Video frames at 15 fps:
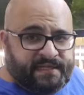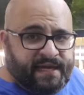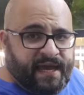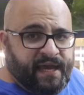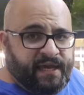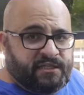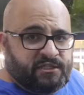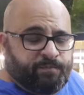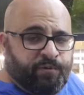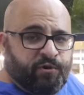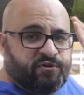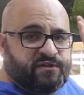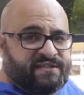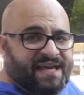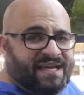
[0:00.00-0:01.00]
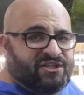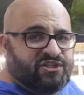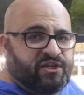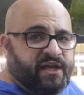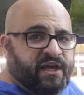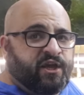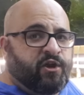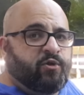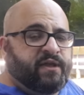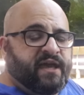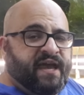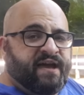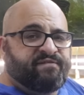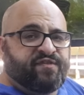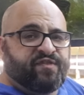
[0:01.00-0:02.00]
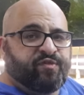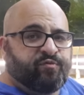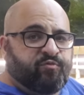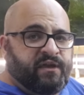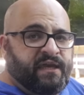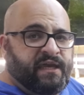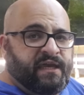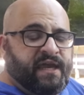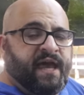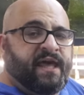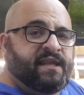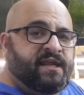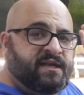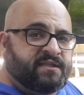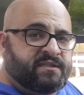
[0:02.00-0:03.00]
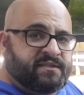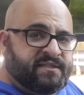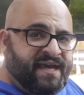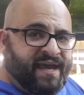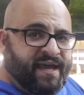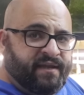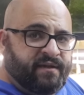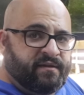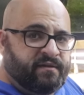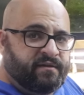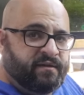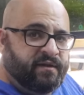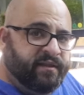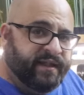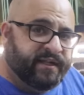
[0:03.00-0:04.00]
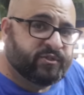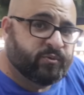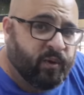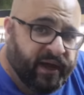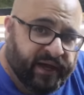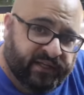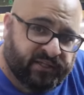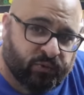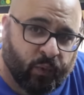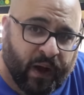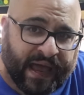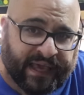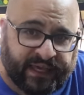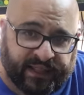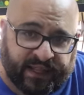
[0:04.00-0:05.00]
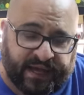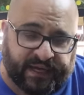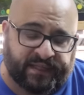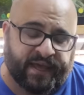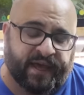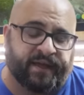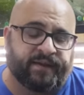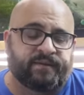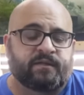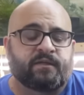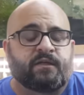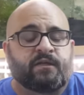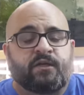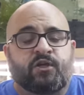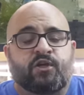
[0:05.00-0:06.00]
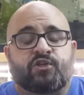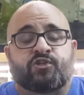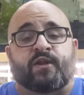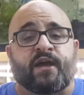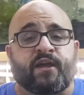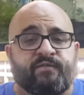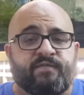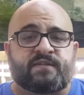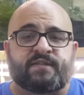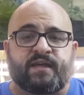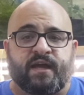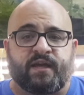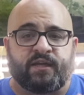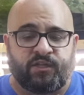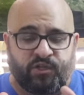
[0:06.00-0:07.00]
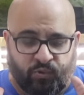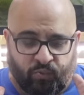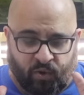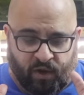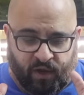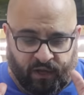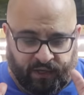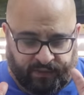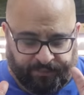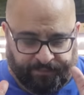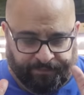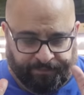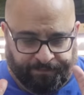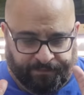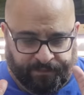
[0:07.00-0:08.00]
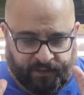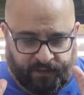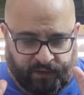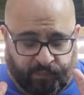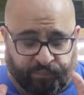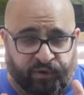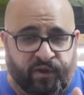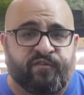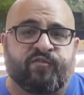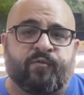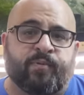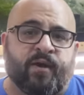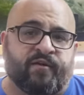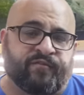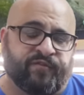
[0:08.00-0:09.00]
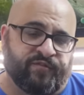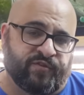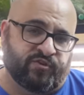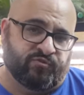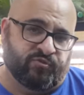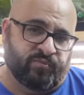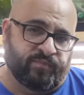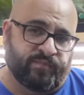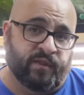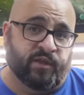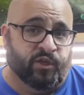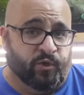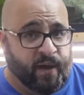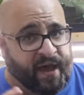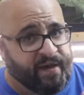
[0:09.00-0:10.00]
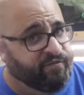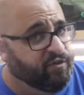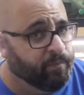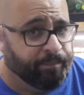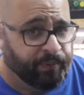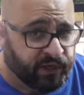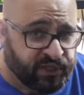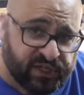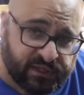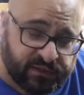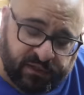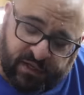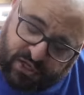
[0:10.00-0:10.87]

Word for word: tanks per section. I can only have 3 and then a 10. That's why it's wacky like that. So now you've decided you want a breeding for profit fish room. You have your budget.